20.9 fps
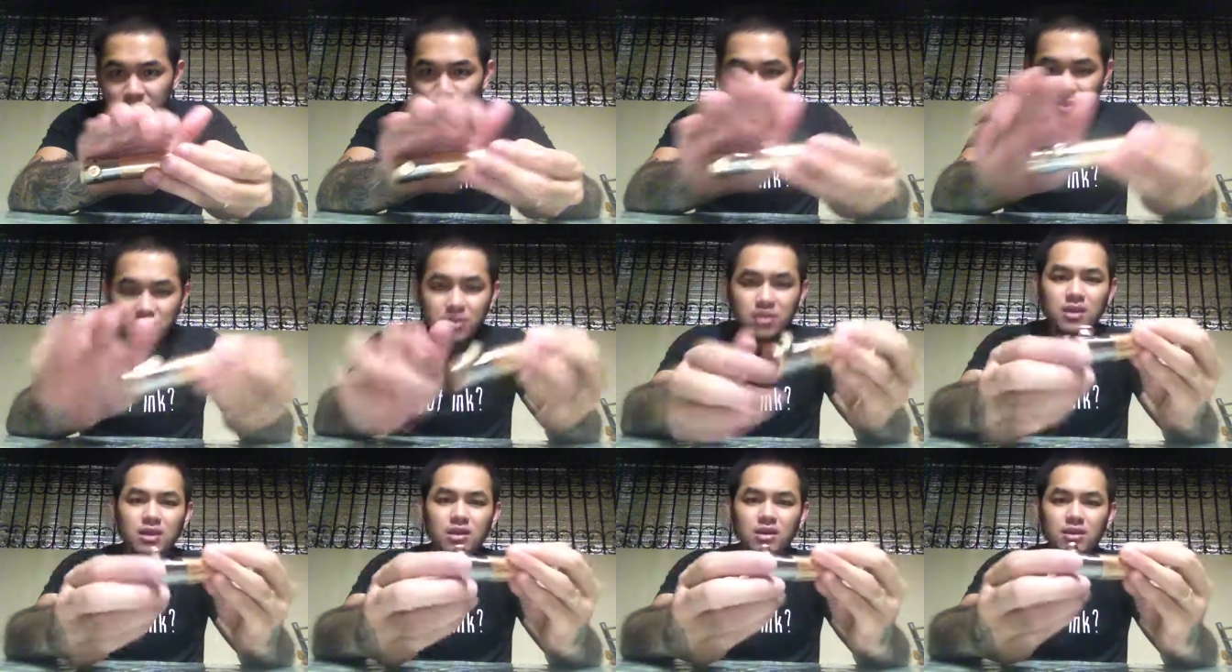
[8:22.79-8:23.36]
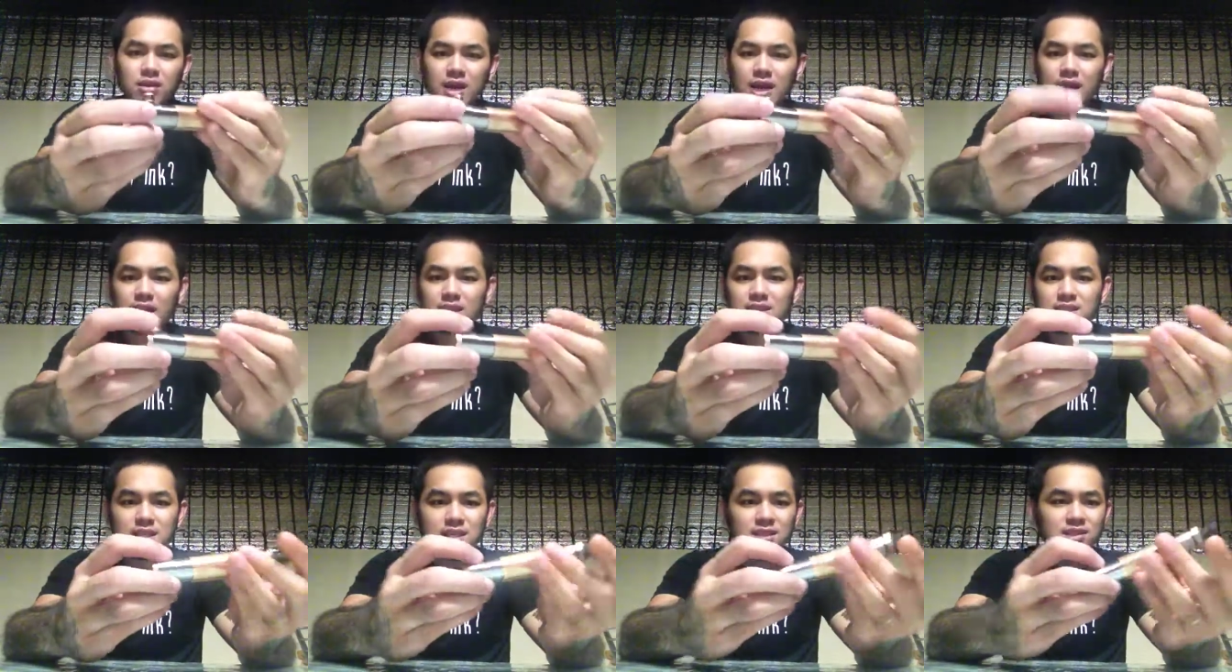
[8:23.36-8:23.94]
So the
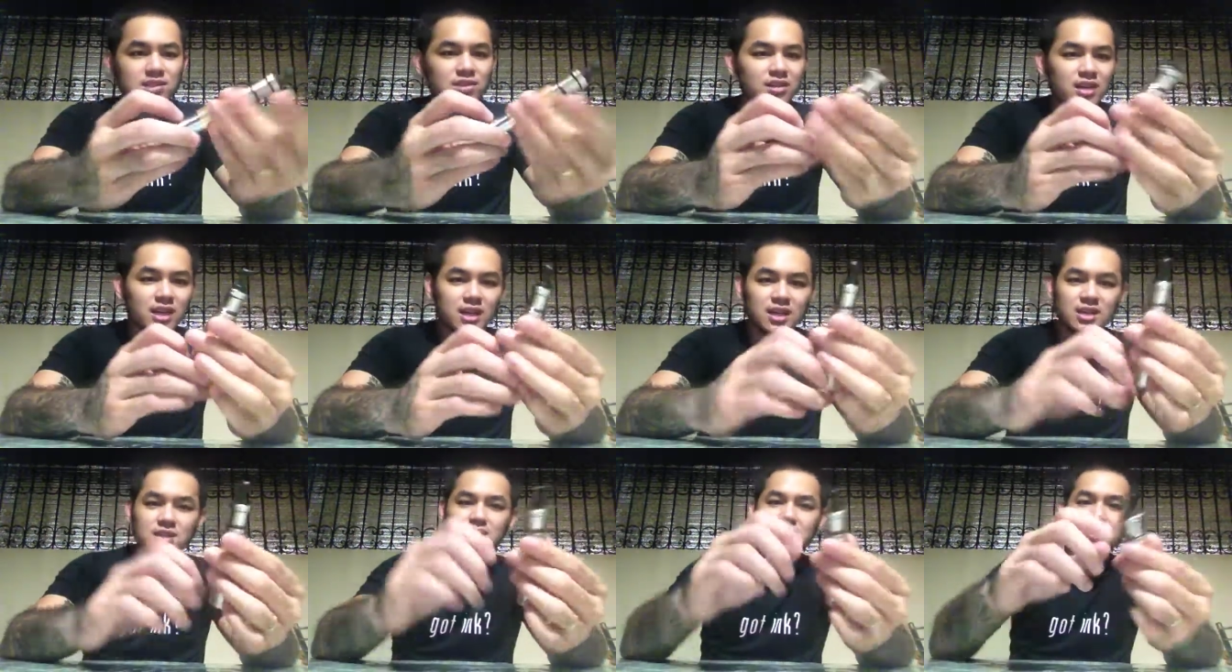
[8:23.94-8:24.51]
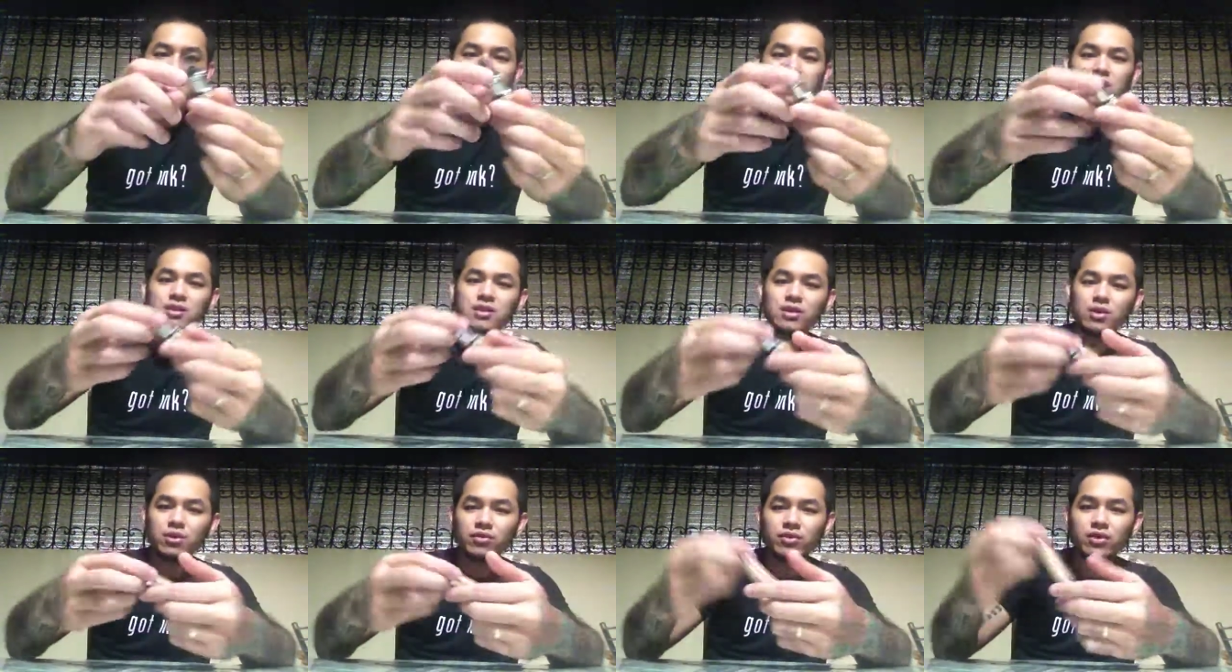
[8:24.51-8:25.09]
accents are nice. The
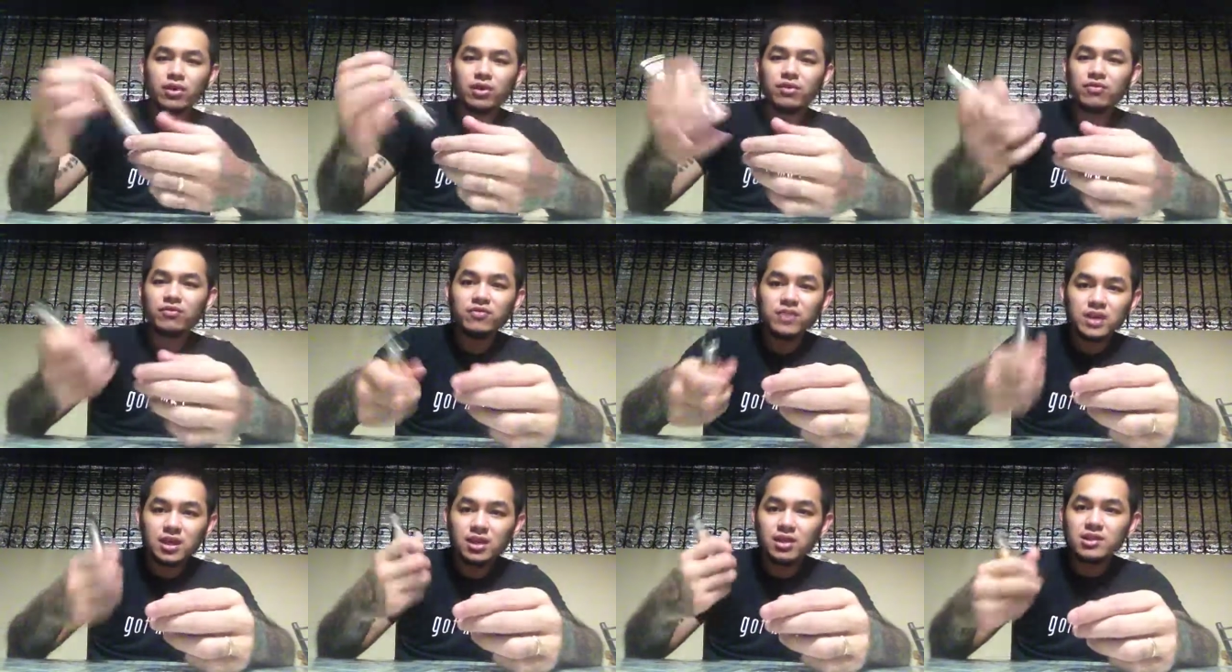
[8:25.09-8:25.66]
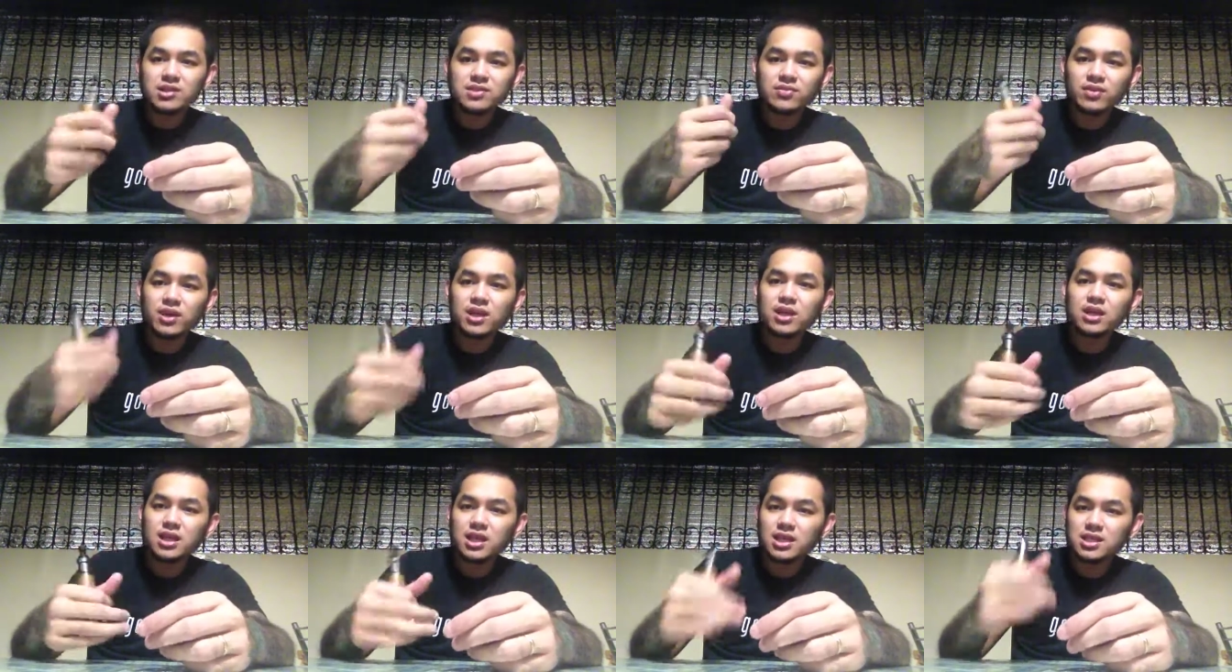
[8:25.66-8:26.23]
overall feel is
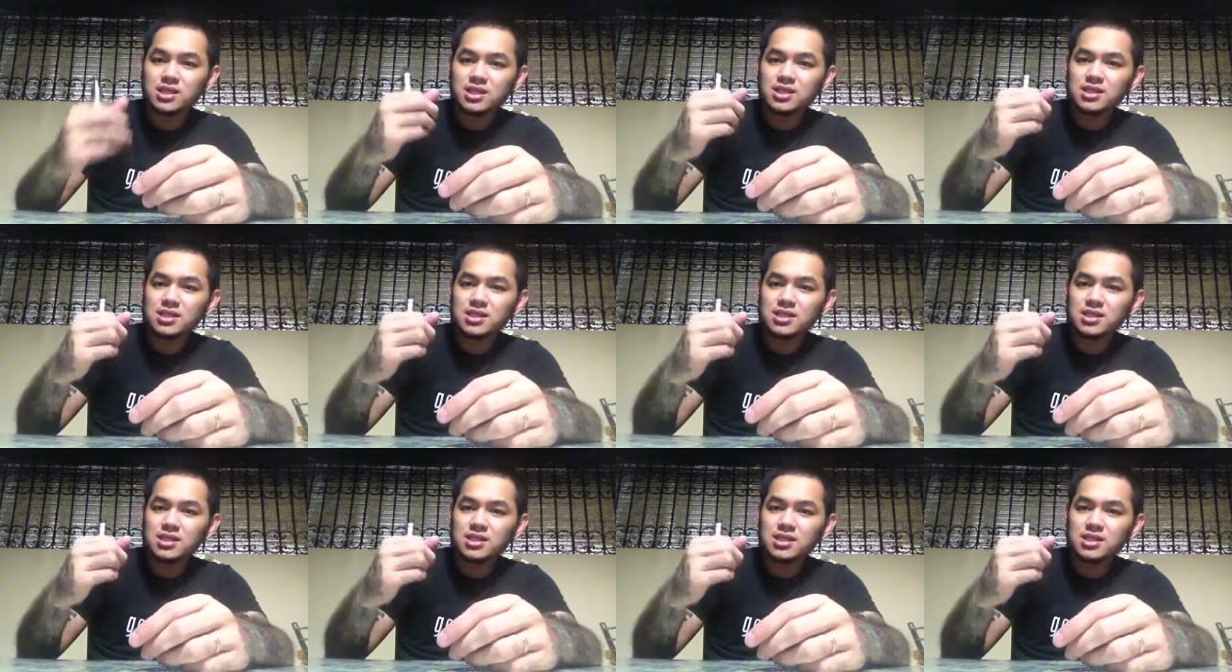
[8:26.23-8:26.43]
very nice.